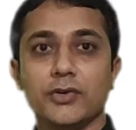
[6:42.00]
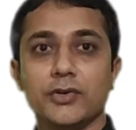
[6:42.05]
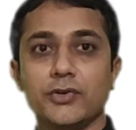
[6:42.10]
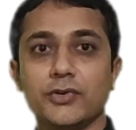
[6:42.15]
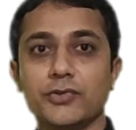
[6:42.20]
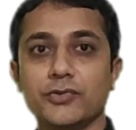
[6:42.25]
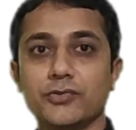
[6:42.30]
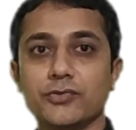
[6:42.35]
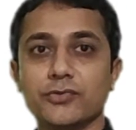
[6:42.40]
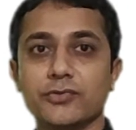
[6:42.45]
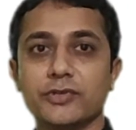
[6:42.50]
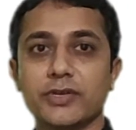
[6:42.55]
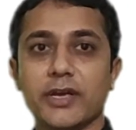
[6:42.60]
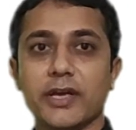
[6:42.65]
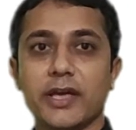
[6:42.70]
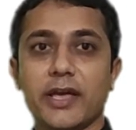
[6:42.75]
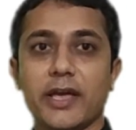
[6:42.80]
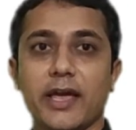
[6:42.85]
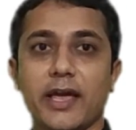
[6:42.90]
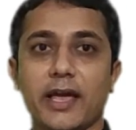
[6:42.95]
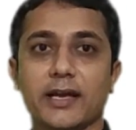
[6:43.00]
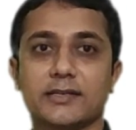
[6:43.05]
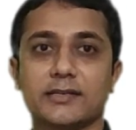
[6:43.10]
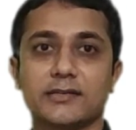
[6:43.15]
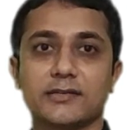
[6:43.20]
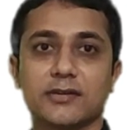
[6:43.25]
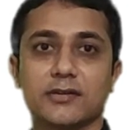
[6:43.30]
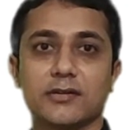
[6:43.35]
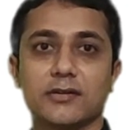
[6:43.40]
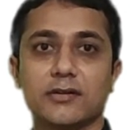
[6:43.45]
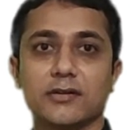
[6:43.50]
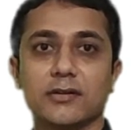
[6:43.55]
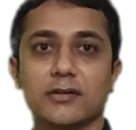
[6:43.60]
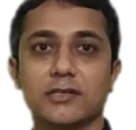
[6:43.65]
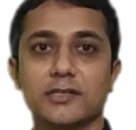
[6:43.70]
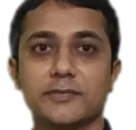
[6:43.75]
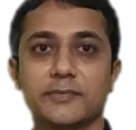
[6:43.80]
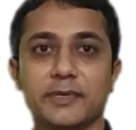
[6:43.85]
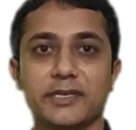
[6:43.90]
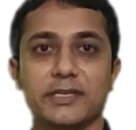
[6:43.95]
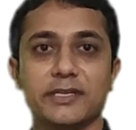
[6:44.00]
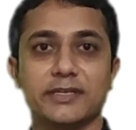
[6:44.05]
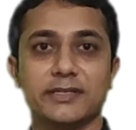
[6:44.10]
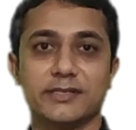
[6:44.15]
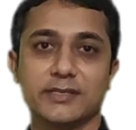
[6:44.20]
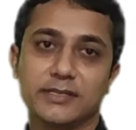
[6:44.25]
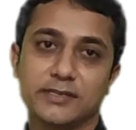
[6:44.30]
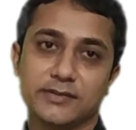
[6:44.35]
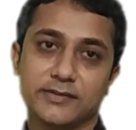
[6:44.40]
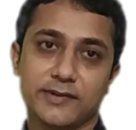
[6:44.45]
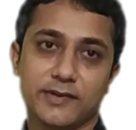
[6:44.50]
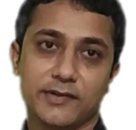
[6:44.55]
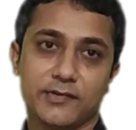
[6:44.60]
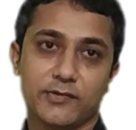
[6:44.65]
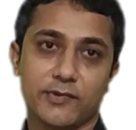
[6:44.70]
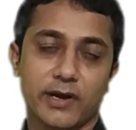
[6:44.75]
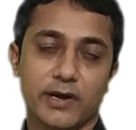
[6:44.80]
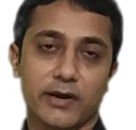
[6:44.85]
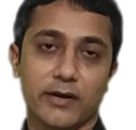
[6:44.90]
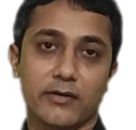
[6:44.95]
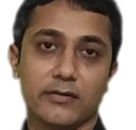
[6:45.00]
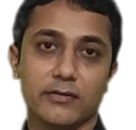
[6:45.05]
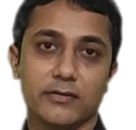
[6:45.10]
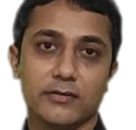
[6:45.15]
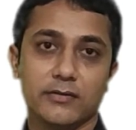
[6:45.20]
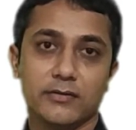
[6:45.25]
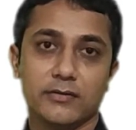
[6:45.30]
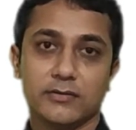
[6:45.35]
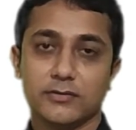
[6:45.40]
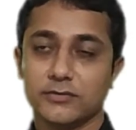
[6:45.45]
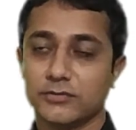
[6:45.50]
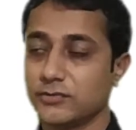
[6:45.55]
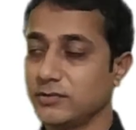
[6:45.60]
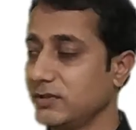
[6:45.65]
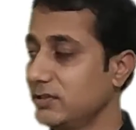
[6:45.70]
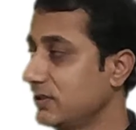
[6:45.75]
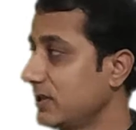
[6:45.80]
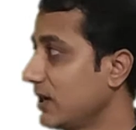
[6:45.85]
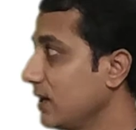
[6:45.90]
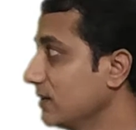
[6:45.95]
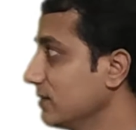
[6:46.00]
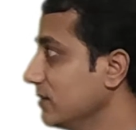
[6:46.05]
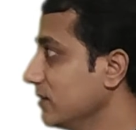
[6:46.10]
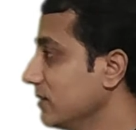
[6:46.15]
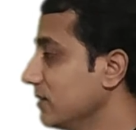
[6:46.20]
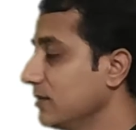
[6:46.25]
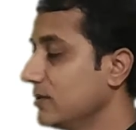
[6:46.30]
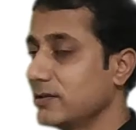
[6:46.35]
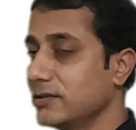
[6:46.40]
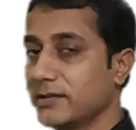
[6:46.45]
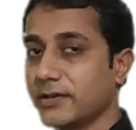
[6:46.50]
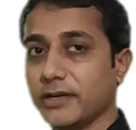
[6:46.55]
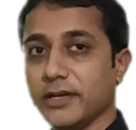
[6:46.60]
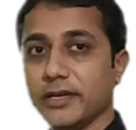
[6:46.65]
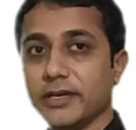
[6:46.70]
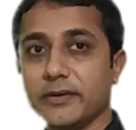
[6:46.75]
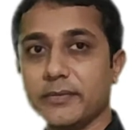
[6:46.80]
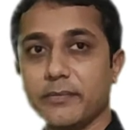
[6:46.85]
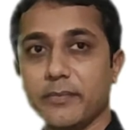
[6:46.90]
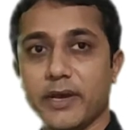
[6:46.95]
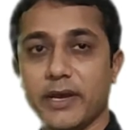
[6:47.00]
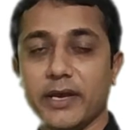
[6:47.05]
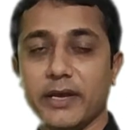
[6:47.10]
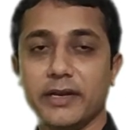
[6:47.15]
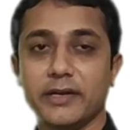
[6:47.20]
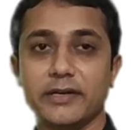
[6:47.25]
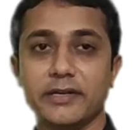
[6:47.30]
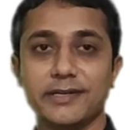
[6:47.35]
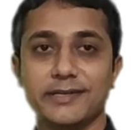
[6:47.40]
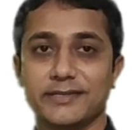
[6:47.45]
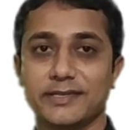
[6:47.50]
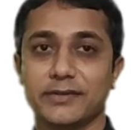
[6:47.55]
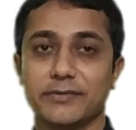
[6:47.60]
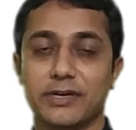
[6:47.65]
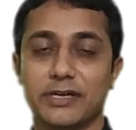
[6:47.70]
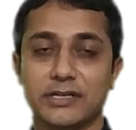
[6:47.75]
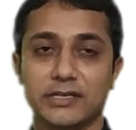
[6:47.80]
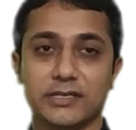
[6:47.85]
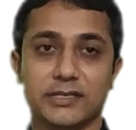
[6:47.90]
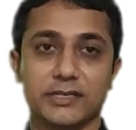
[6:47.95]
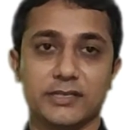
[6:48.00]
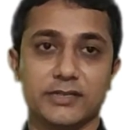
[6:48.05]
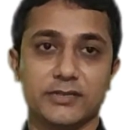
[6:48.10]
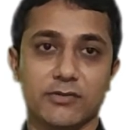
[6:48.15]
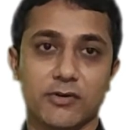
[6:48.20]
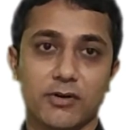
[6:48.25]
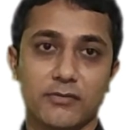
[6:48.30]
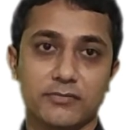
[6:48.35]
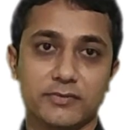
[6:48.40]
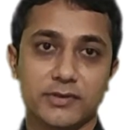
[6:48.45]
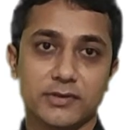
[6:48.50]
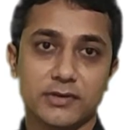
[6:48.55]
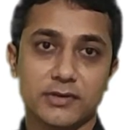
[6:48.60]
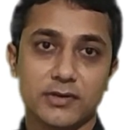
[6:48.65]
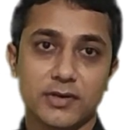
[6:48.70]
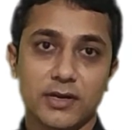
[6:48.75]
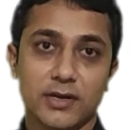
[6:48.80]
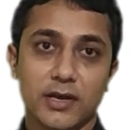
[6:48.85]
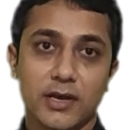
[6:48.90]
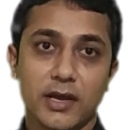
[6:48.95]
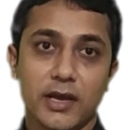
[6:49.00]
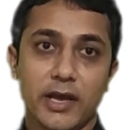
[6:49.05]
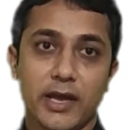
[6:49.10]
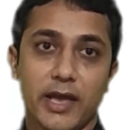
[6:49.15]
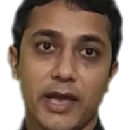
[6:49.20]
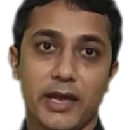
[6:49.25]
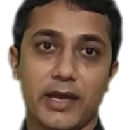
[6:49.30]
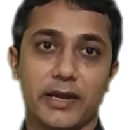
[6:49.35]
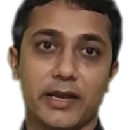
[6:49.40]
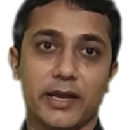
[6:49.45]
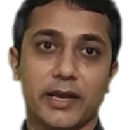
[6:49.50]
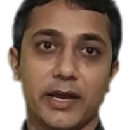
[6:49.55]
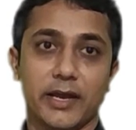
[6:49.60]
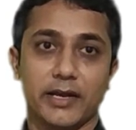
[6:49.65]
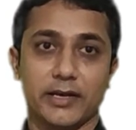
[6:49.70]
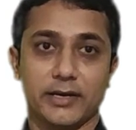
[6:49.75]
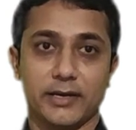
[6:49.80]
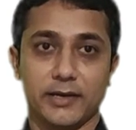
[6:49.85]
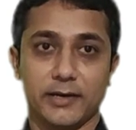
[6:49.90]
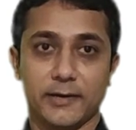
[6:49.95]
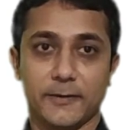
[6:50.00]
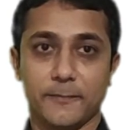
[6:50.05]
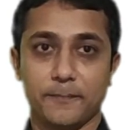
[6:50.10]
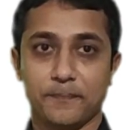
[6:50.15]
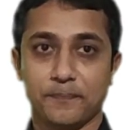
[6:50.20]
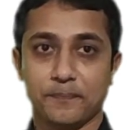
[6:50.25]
huge external space is required. So these are the three main disadvantages of the array antenna.